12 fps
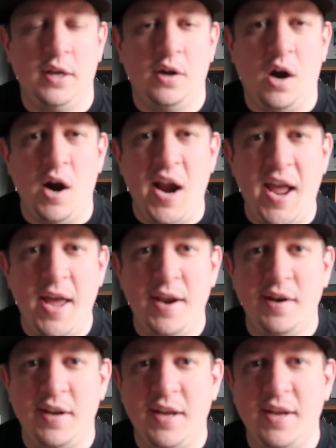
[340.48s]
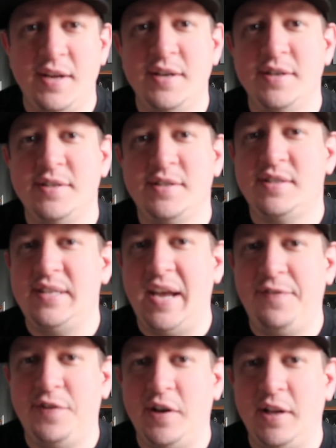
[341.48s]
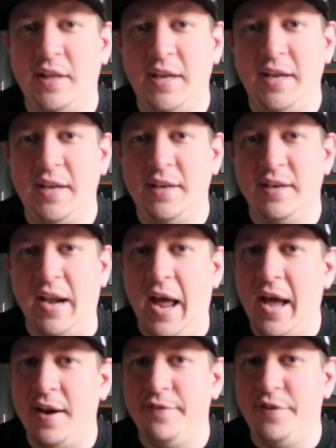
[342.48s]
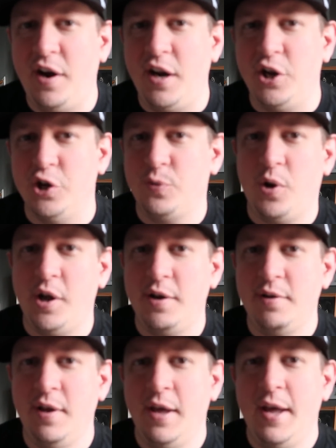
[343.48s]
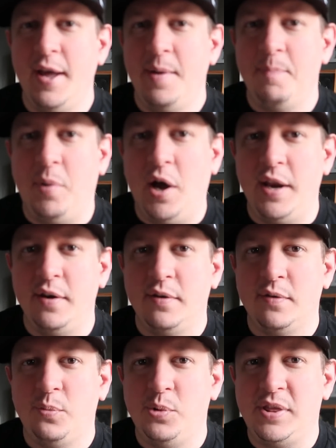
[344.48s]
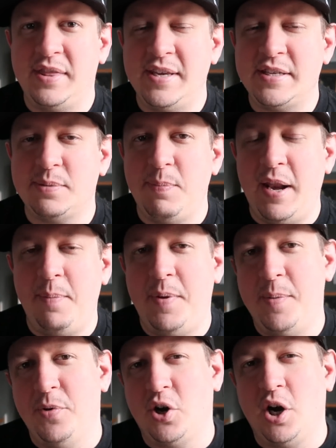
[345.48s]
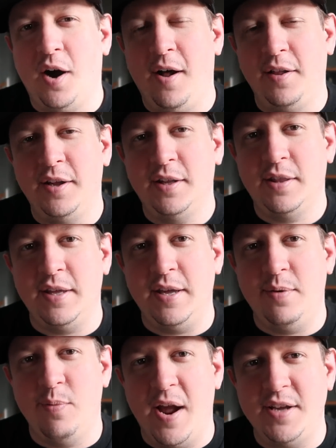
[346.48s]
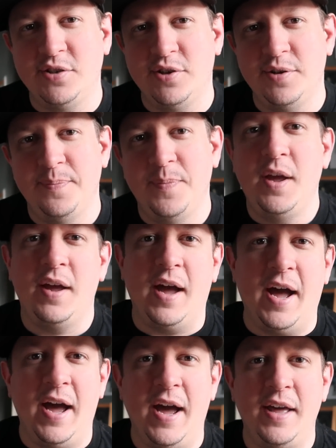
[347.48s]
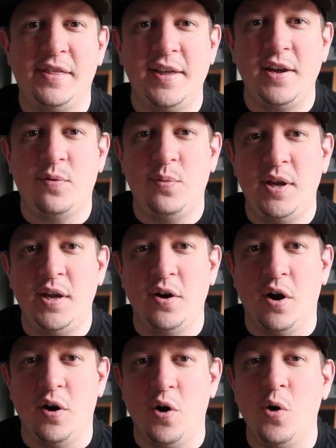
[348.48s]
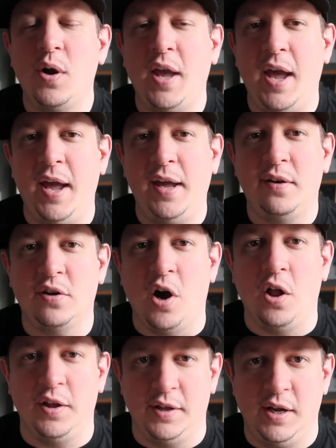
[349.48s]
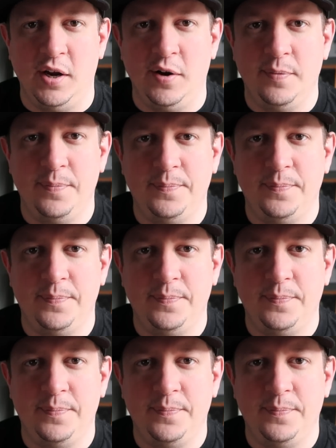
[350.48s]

Our hand is definitely not a very good one, but with this many people calling the raiser, I think we are okay calling here.